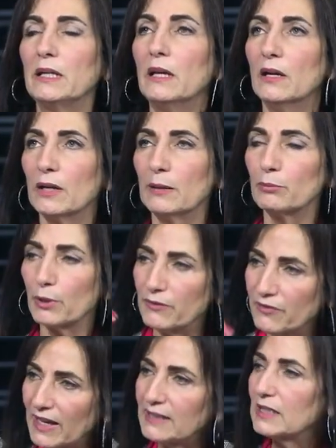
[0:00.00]
me and
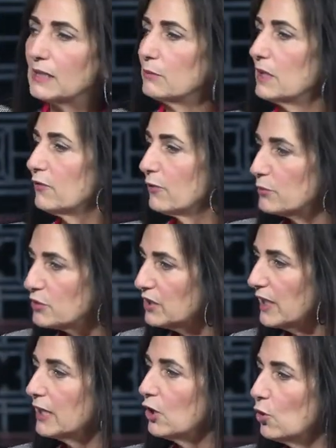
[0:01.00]
preventing me from
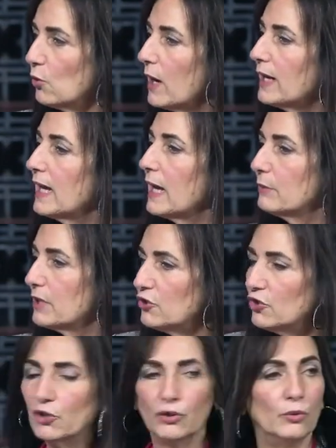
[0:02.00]
seeing who I am
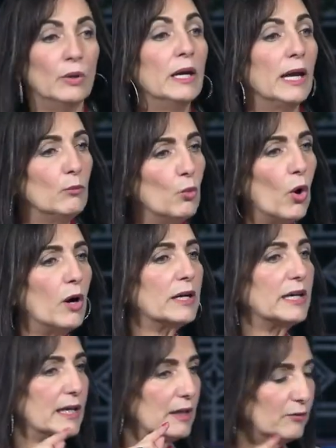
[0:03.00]
in you and
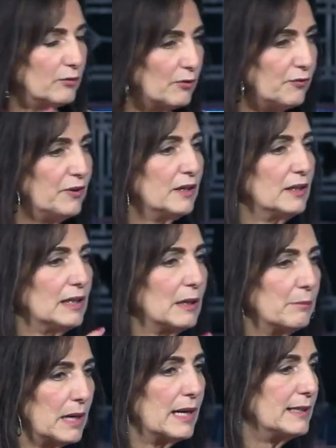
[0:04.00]
walking and
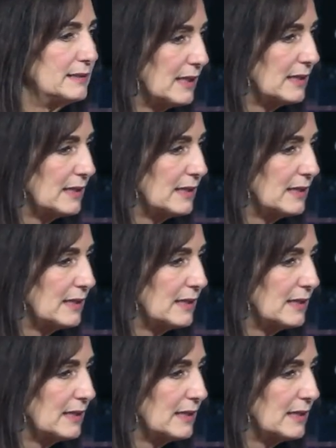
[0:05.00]
fulfilling my